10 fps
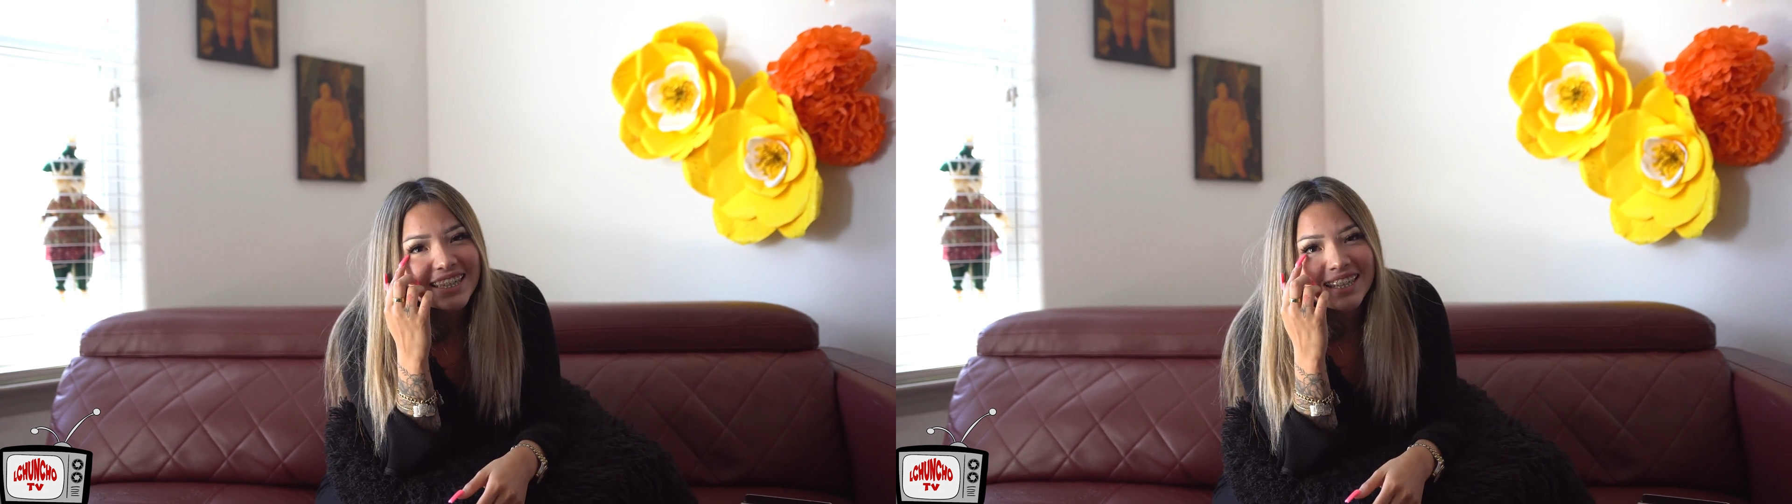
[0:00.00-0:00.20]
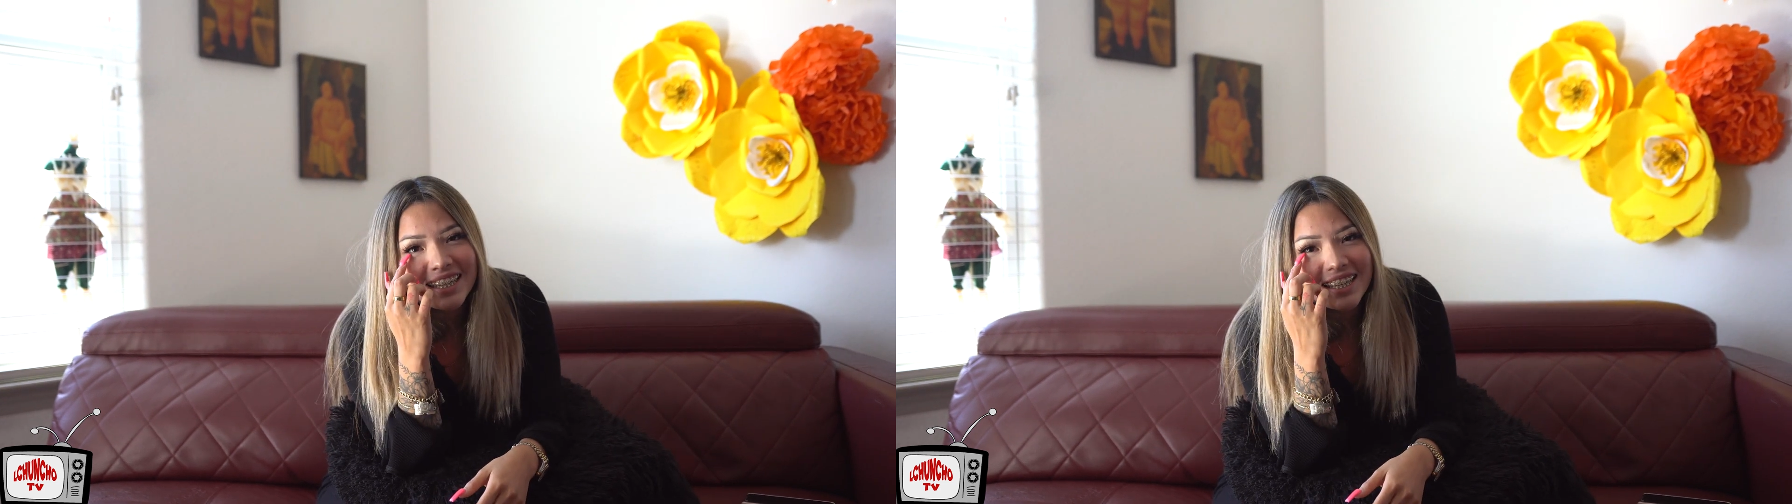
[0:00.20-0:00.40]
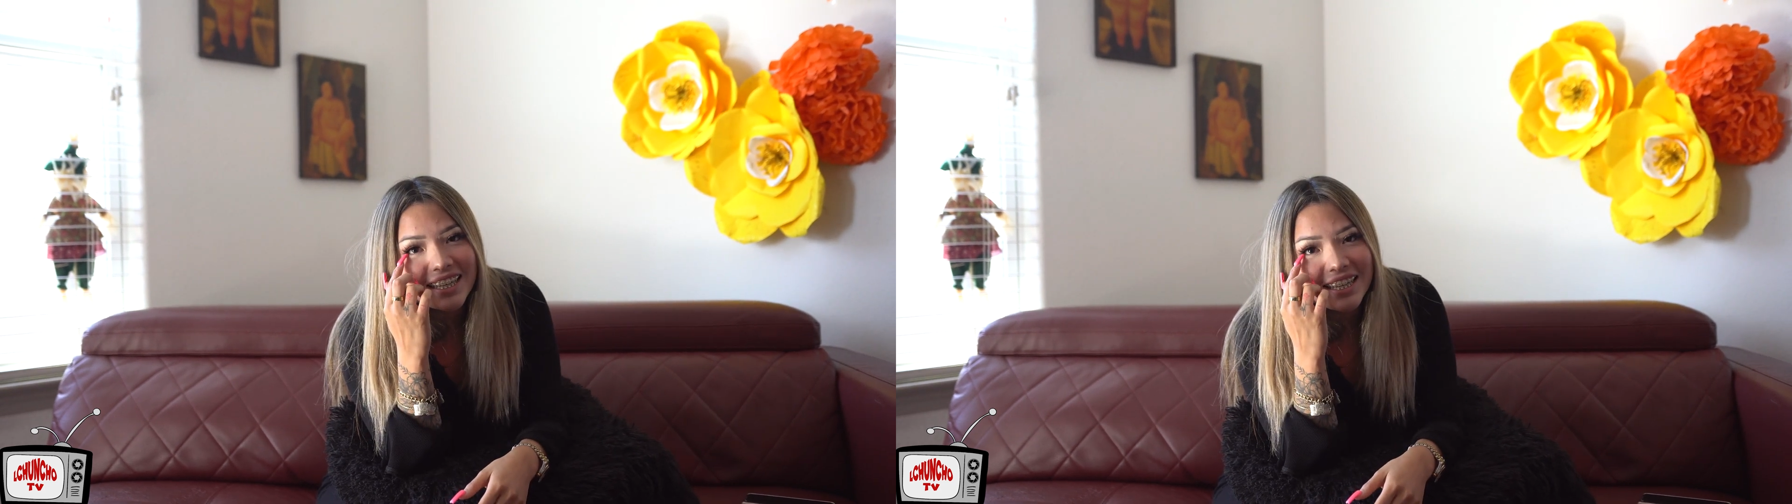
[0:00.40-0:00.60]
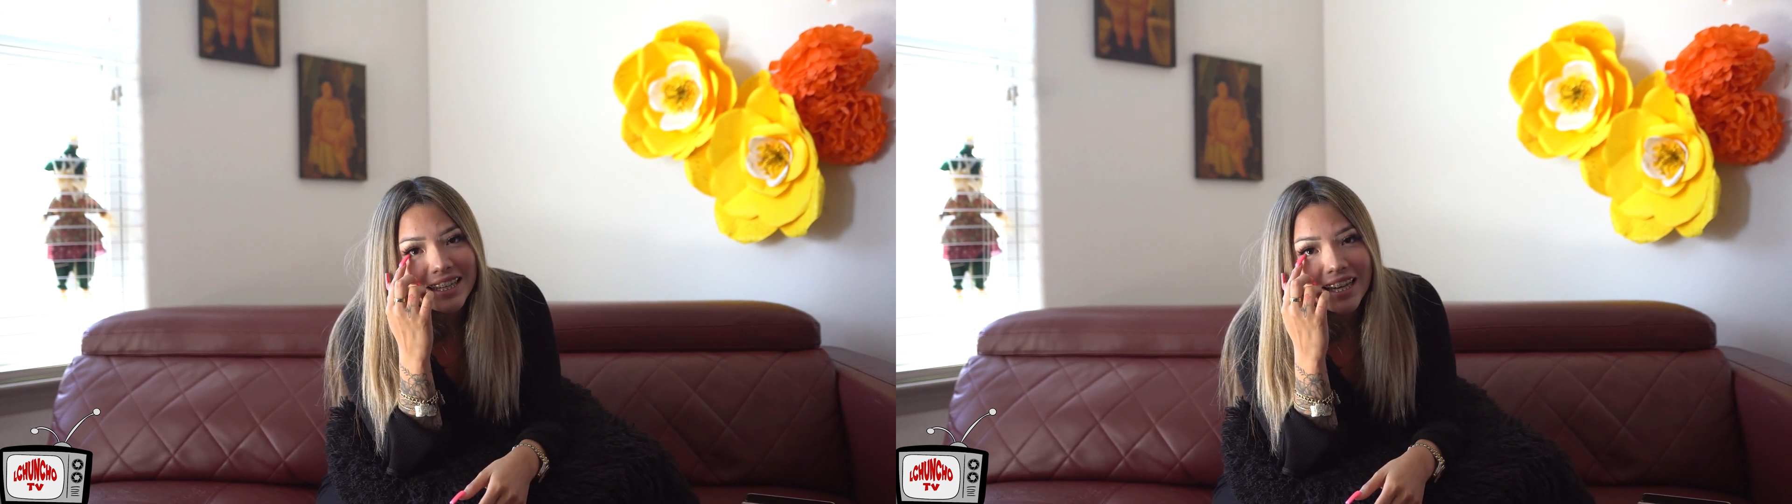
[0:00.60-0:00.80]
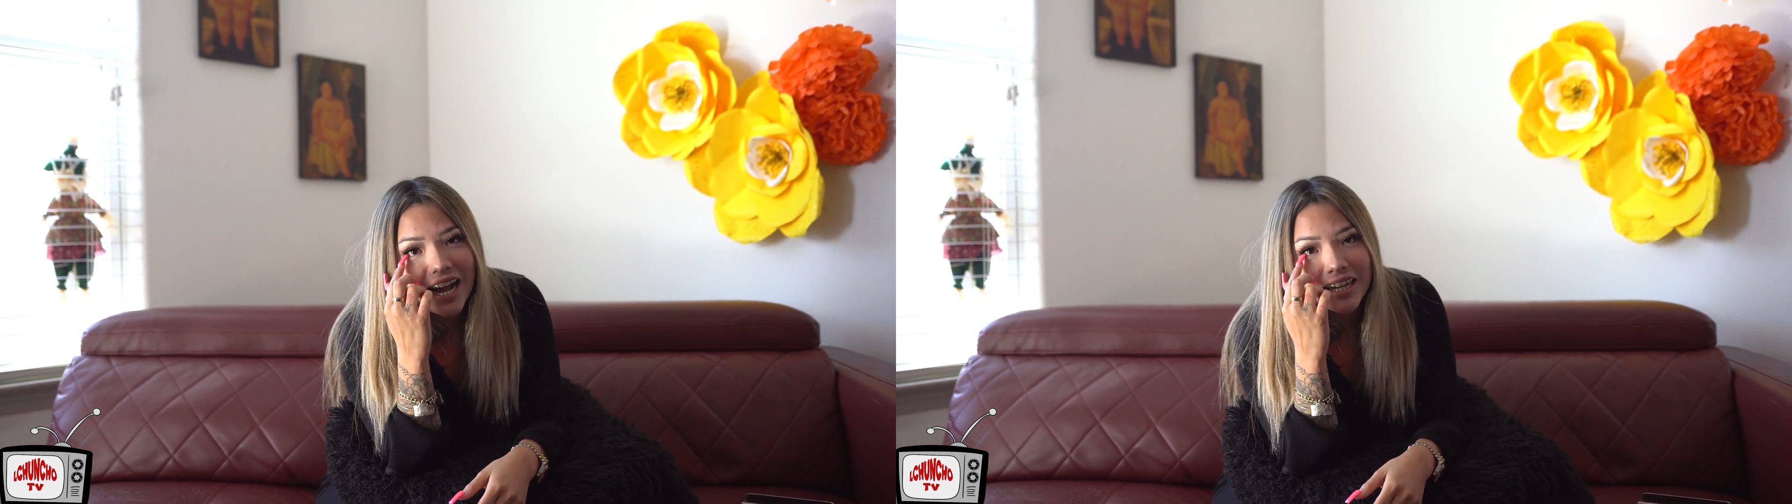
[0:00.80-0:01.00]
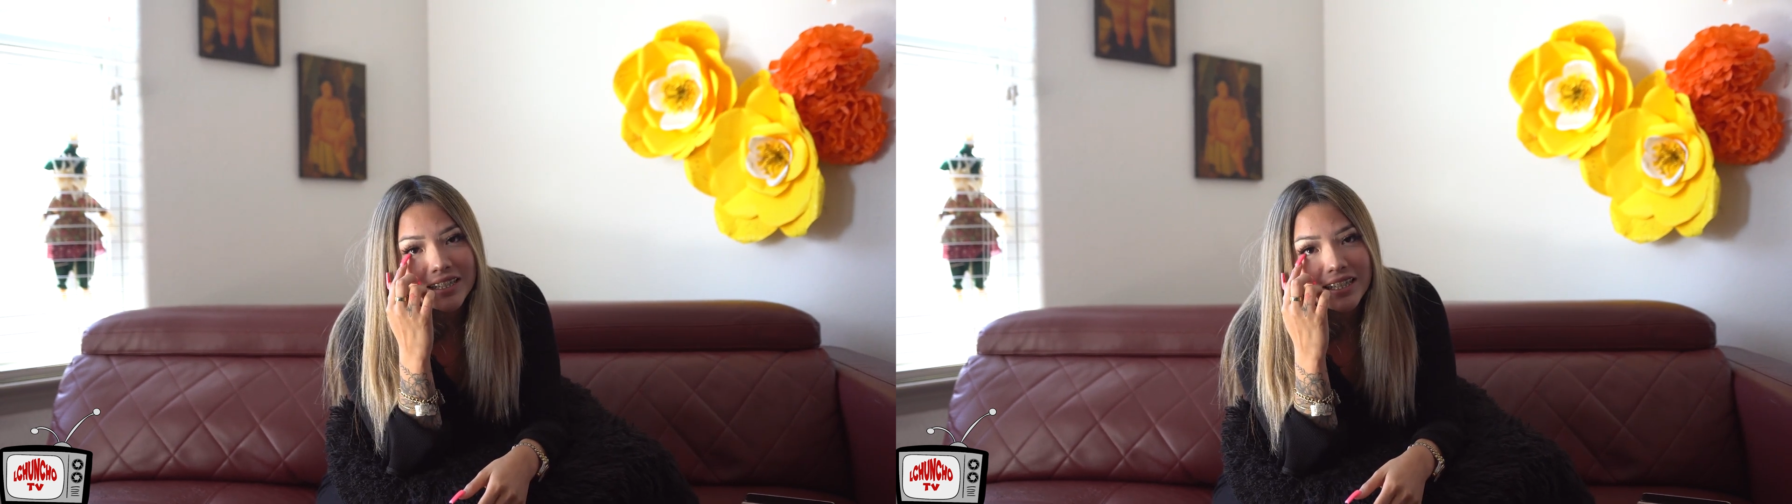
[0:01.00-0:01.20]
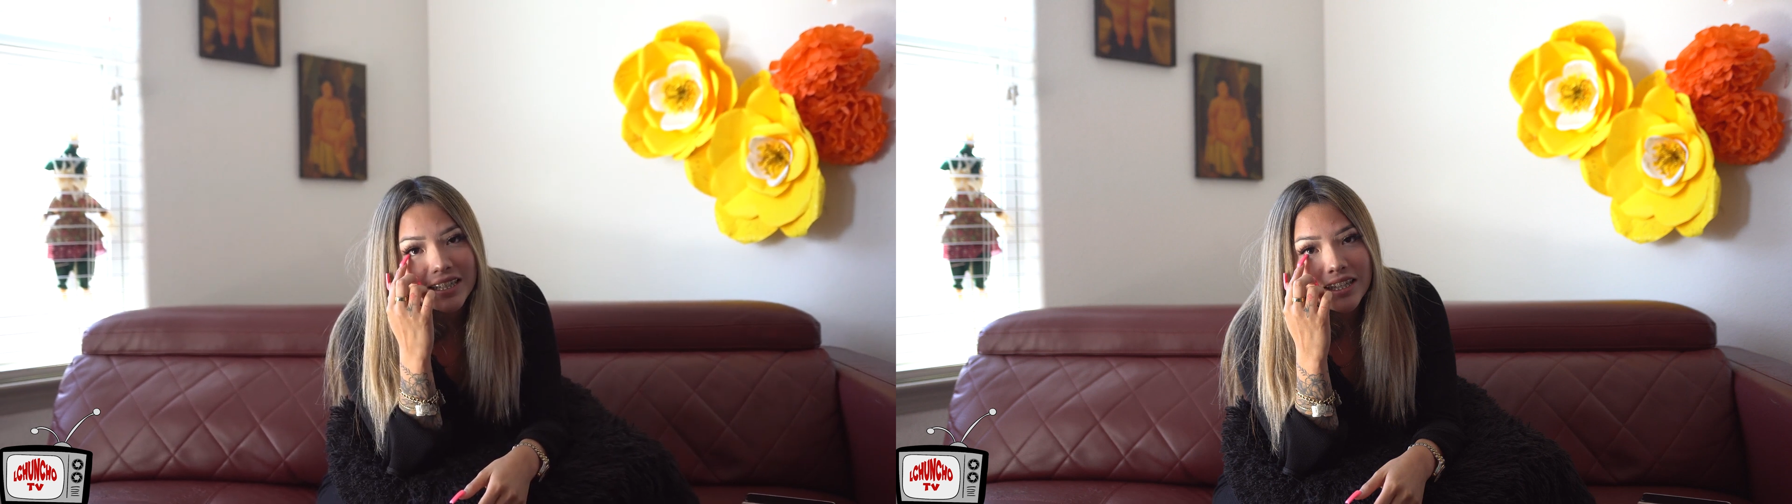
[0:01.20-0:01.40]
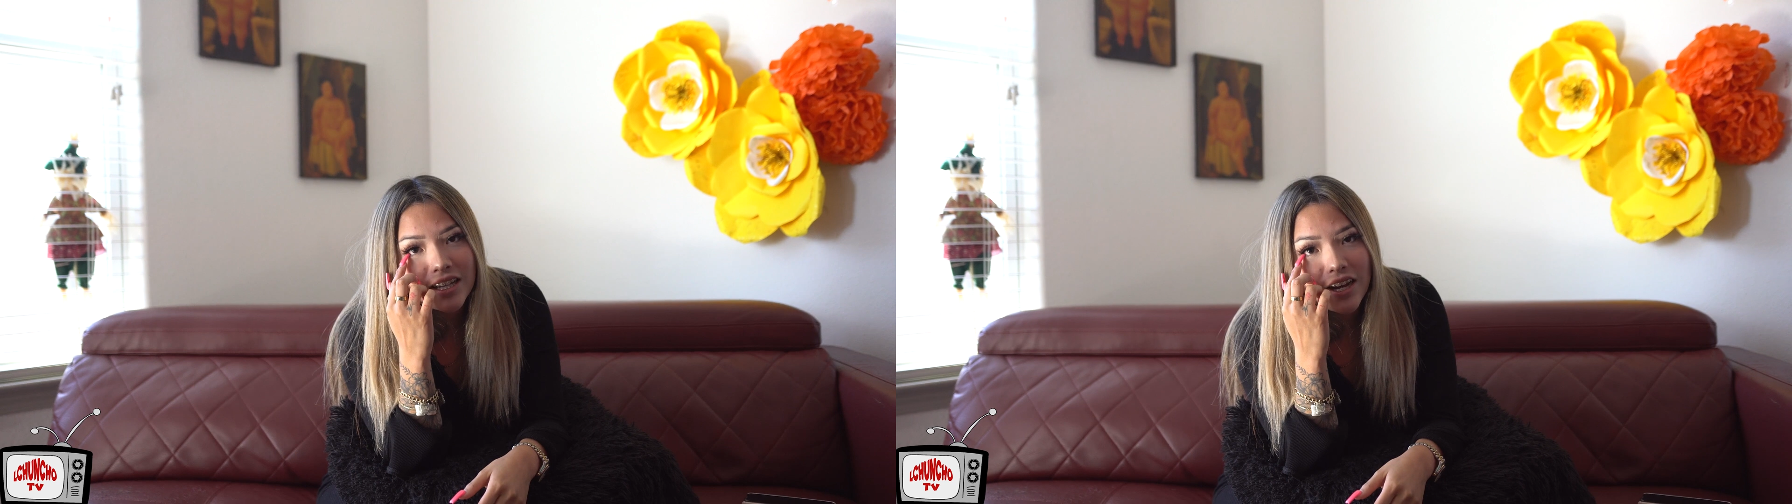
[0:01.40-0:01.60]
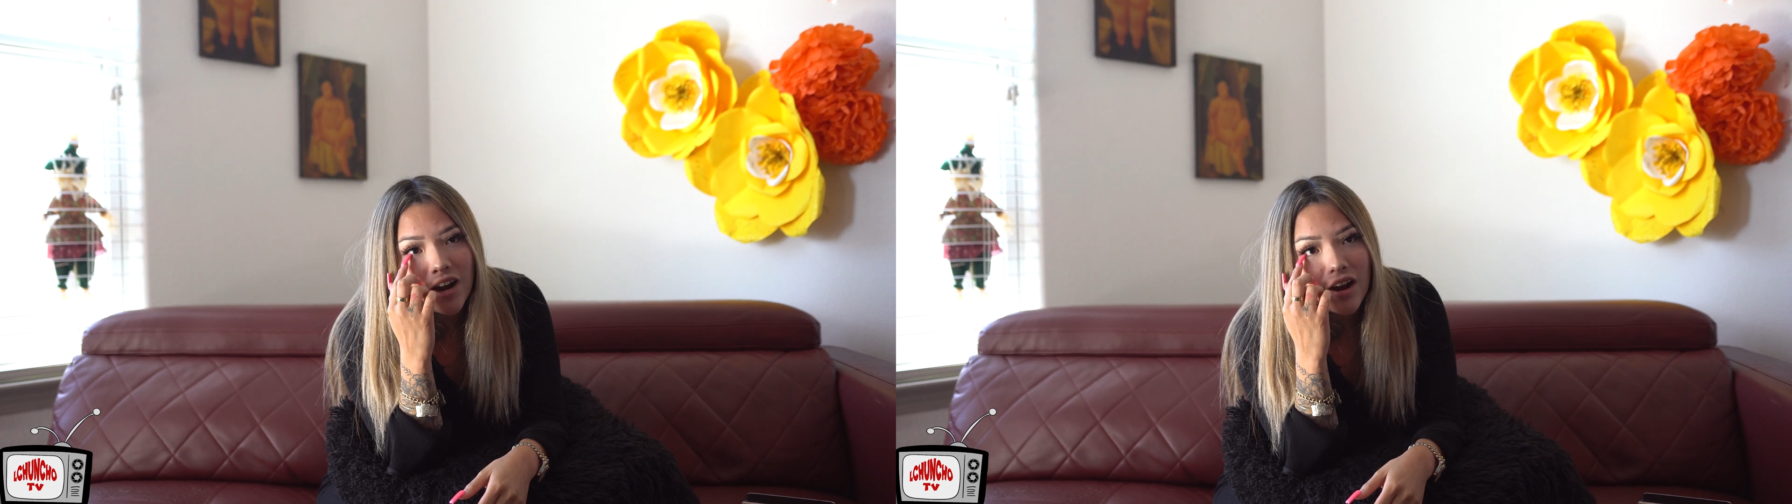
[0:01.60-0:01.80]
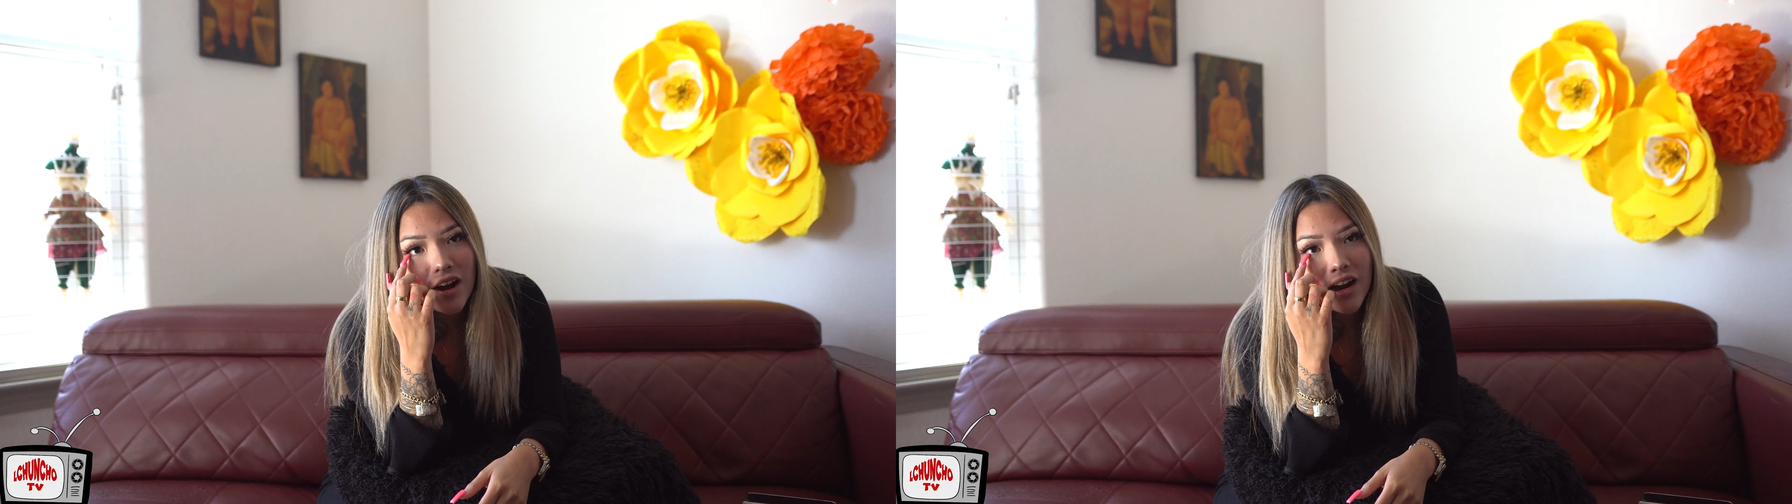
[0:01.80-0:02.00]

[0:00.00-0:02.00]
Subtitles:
You were 19, and like.